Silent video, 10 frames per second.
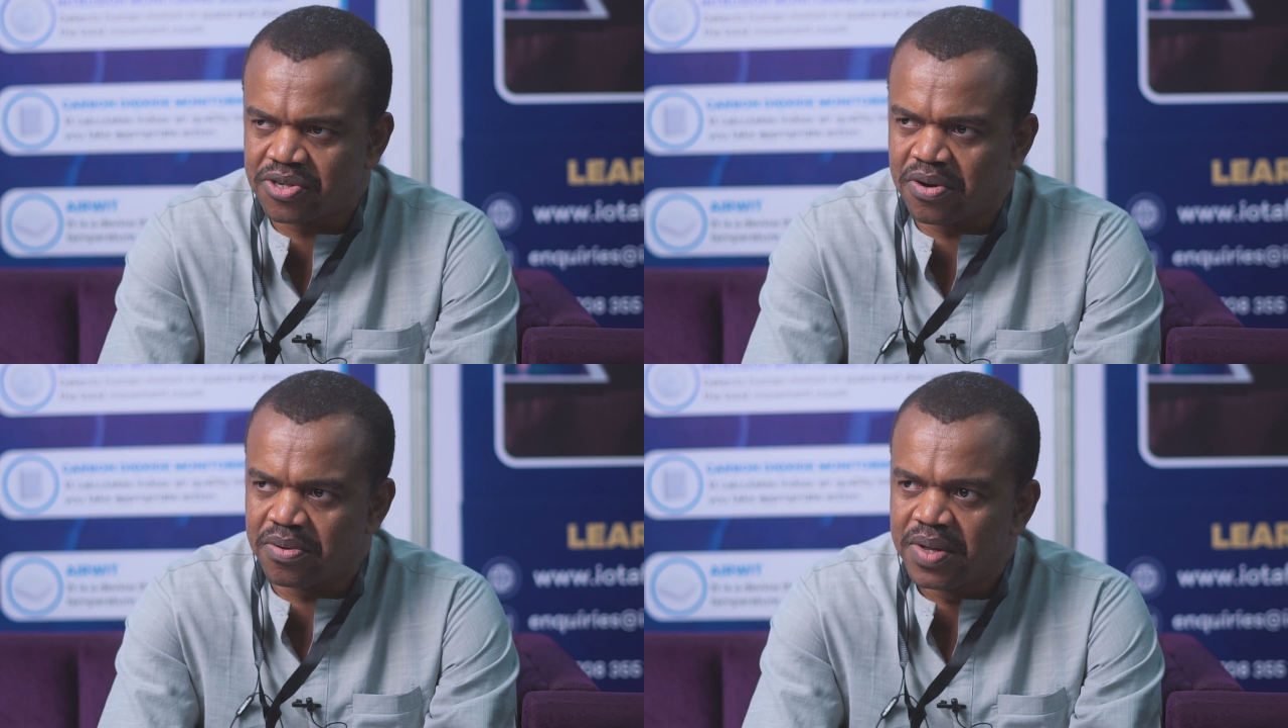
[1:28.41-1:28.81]

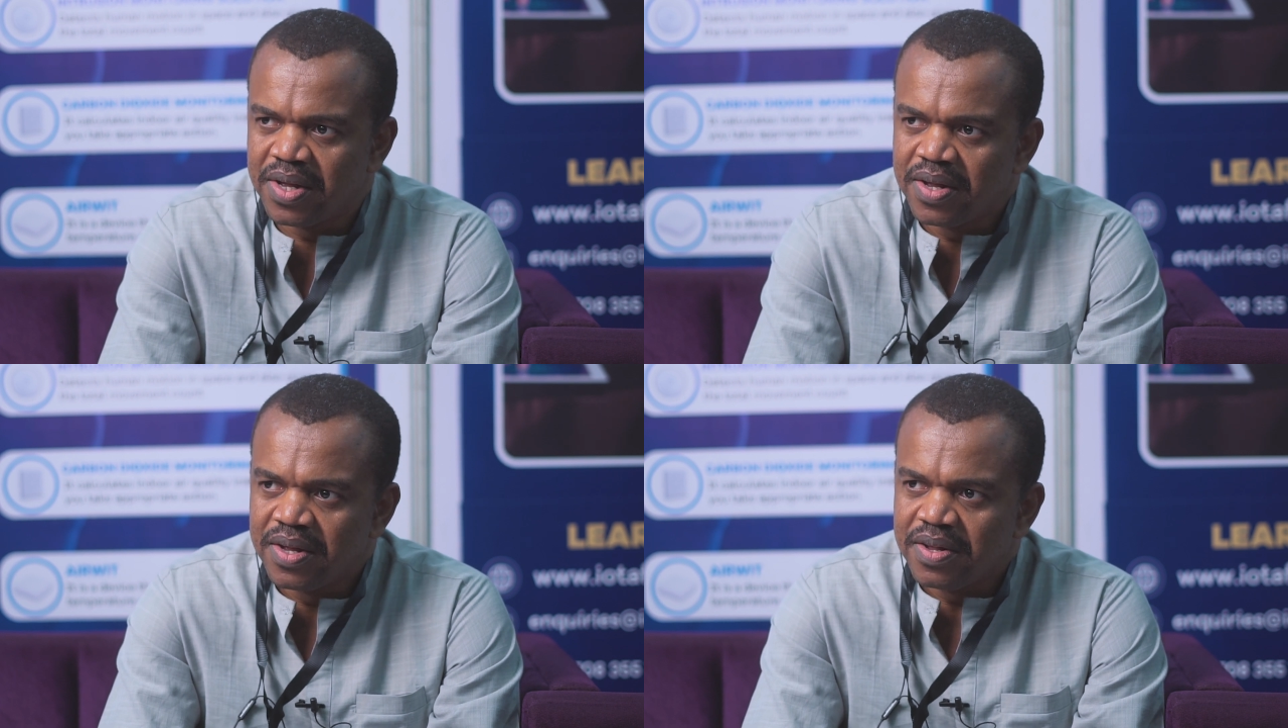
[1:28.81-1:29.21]
So
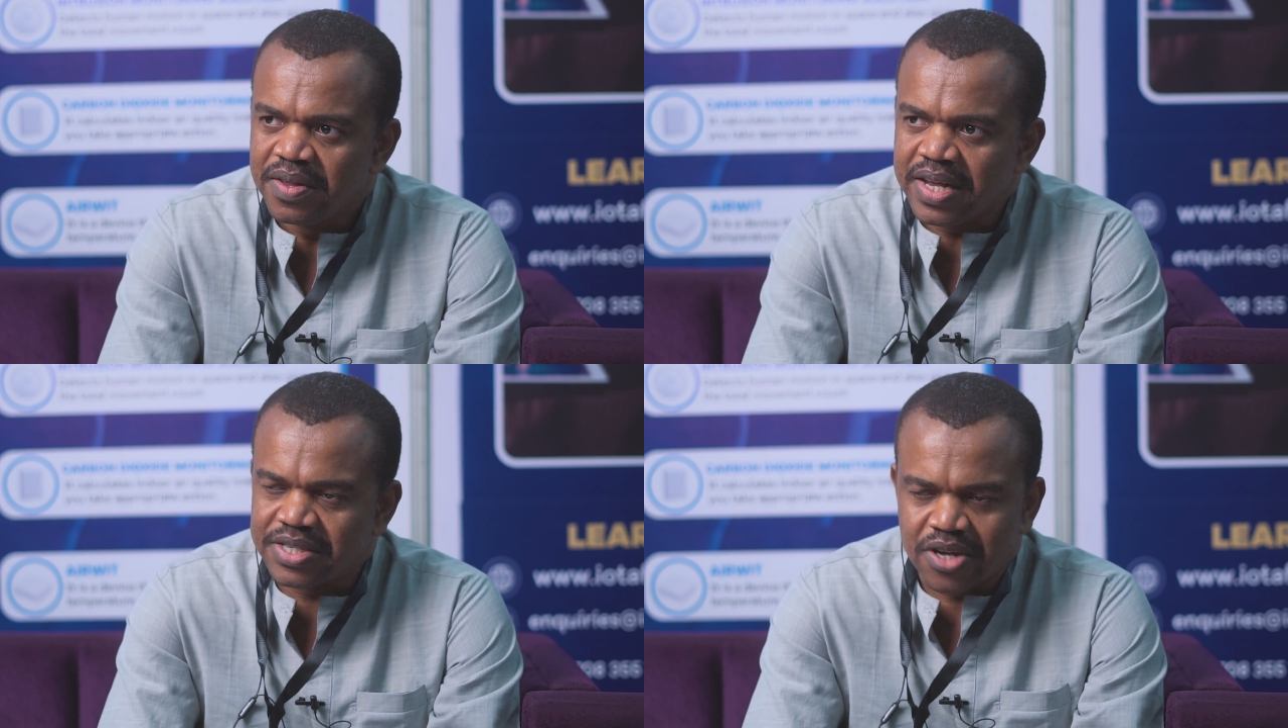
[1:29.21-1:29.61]

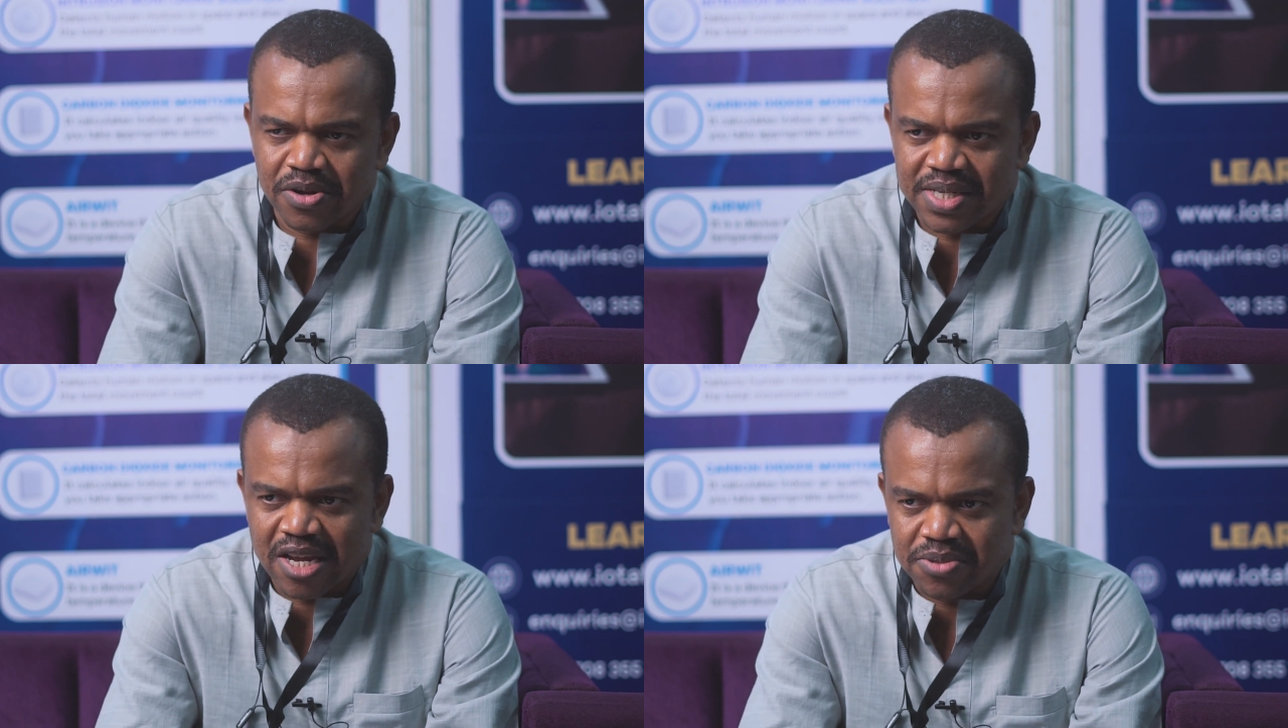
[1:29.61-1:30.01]
it's not
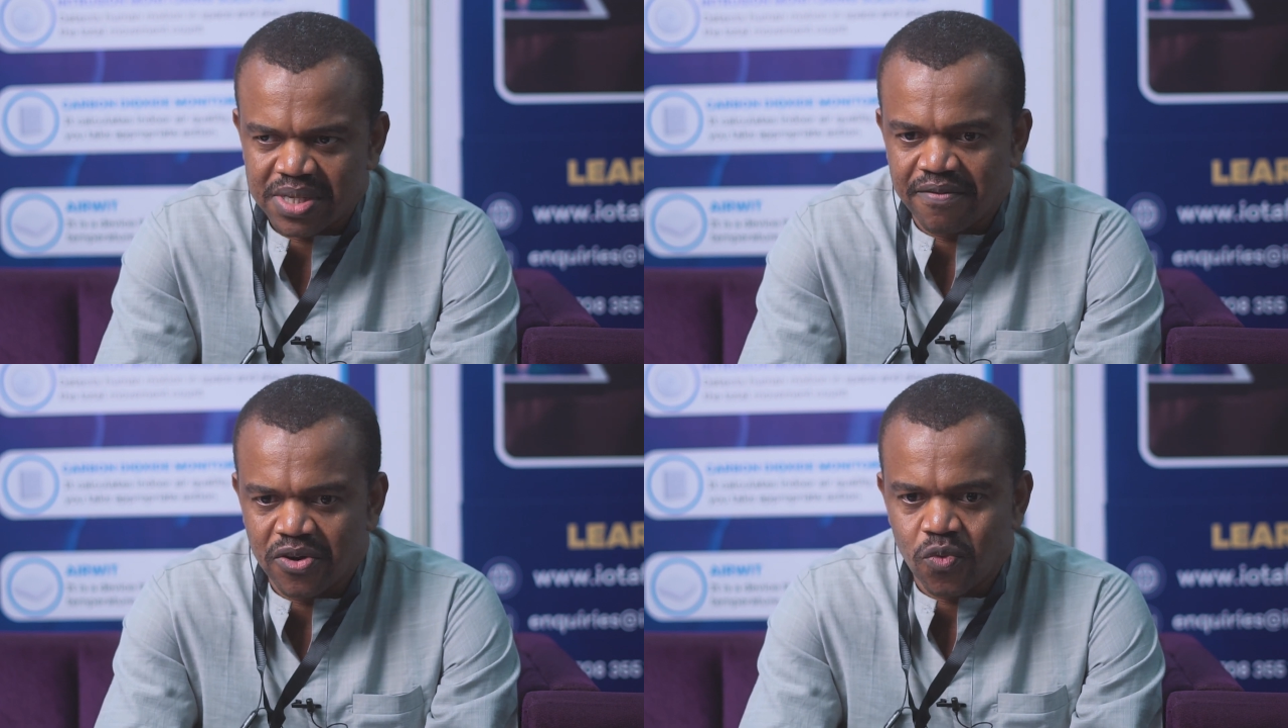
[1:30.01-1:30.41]
just that you
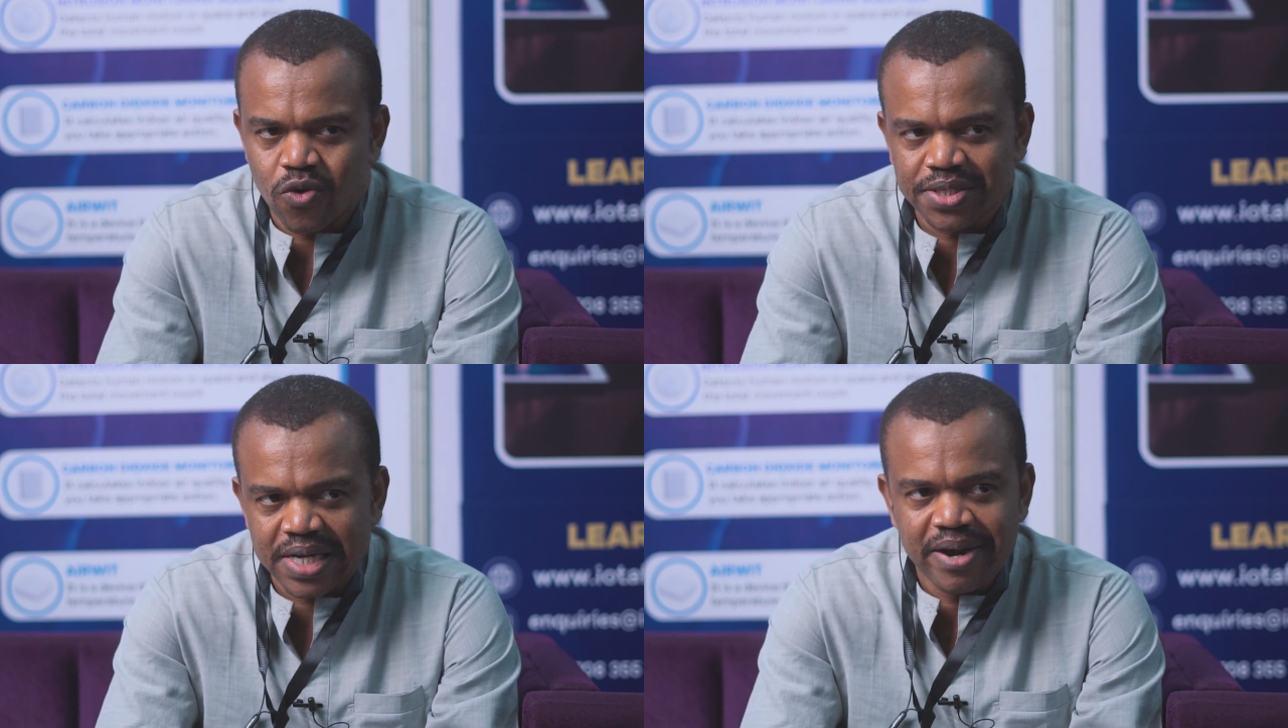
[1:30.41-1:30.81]
save on
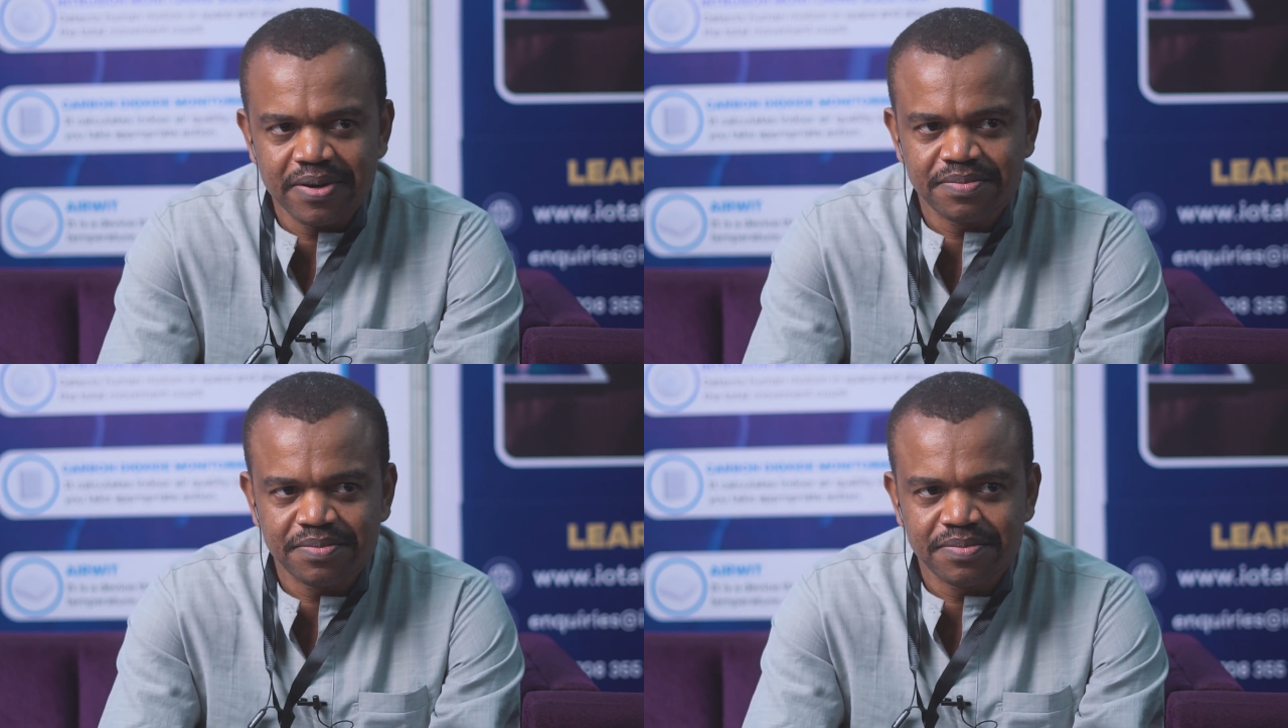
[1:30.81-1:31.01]
water,